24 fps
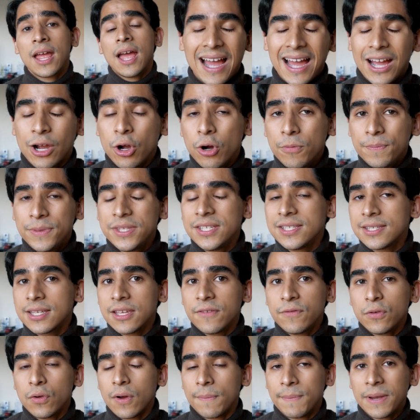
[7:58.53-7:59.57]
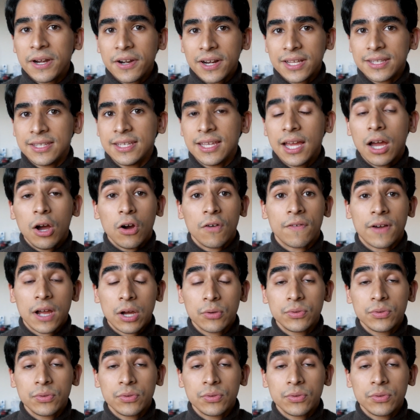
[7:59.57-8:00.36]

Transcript: I hope this gives you a better idea of how